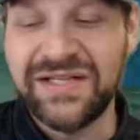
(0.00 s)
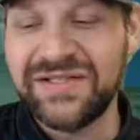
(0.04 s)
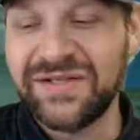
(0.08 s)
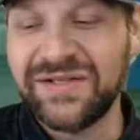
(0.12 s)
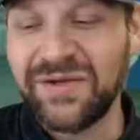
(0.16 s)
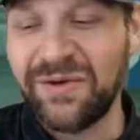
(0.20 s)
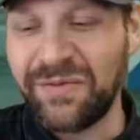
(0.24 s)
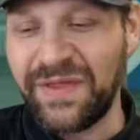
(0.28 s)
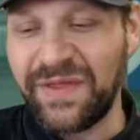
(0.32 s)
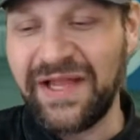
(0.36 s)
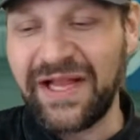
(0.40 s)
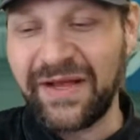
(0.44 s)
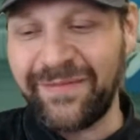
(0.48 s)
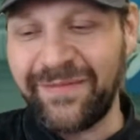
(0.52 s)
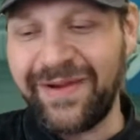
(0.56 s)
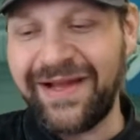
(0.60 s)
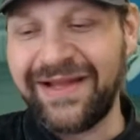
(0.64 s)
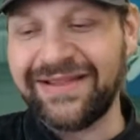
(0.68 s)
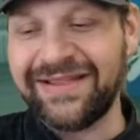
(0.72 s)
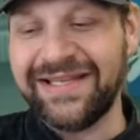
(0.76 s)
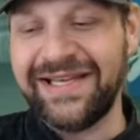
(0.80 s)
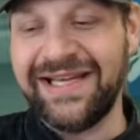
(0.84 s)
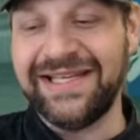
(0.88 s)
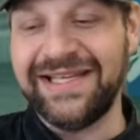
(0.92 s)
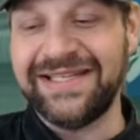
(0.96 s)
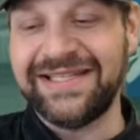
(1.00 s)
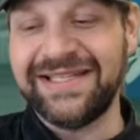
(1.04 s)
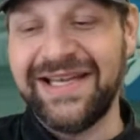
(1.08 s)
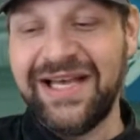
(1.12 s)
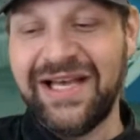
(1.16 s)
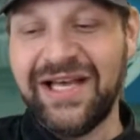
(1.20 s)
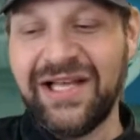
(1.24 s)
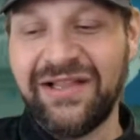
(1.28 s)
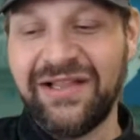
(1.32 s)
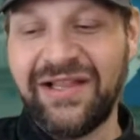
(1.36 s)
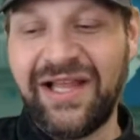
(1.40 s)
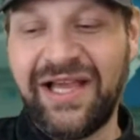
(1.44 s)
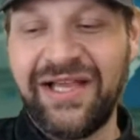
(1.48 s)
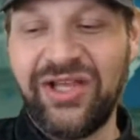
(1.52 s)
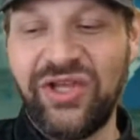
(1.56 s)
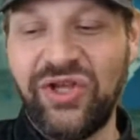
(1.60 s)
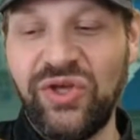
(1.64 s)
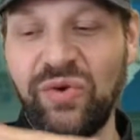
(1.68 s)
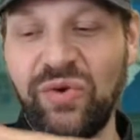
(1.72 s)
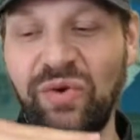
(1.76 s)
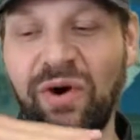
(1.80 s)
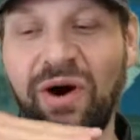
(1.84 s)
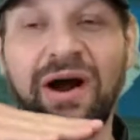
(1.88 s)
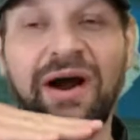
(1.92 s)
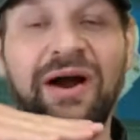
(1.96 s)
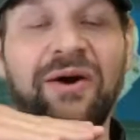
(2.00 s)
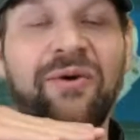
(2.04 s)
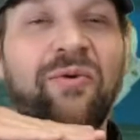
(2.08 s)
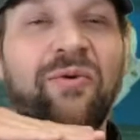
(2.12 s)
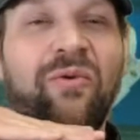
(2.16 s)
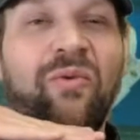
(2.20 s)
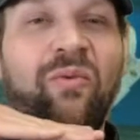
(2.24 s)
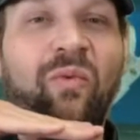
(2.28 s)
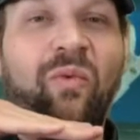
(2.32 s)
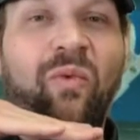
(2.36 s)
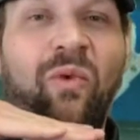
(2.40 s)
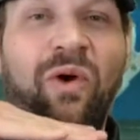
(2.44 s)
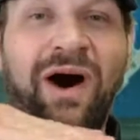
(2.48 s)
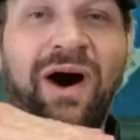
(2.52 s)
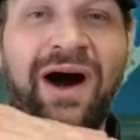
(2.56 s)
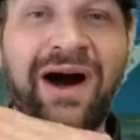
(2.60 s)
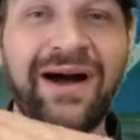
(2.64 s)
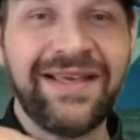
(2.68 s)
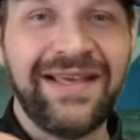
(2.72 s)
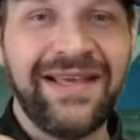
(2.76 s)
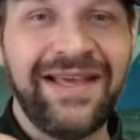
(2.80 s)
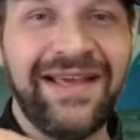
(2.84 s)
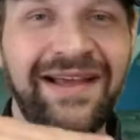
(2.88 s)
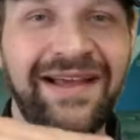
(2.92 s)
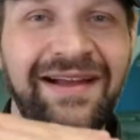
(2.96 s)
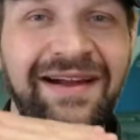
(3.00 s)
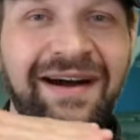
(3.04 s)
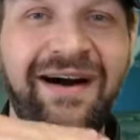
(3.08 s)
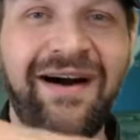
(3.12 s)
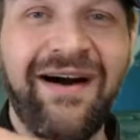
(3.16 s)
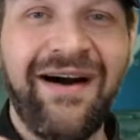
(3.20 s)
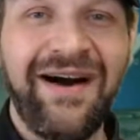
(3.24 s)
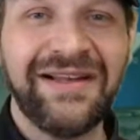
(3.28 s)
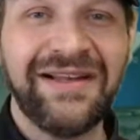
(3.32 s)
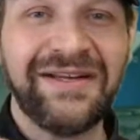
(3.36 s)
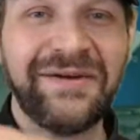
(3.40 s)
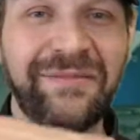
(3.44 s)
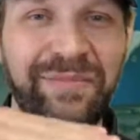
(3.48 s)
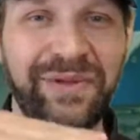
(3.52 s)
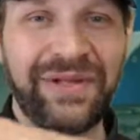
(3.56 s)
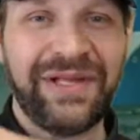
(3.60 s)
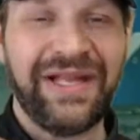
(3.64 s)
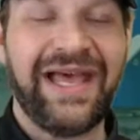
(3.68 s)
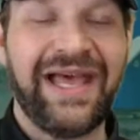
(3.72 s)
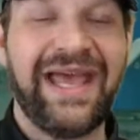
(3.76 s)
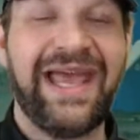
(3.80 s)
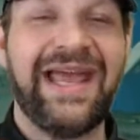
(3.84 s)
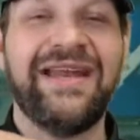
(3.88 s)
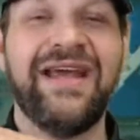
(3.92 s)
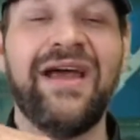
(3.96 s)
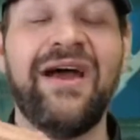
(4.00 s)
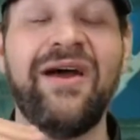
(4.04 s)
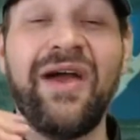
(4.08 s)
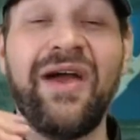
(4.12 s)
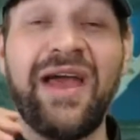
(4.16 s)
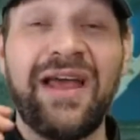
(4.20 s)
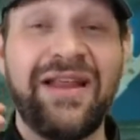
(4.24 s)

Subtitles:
So think about this, like you are walking on a plane.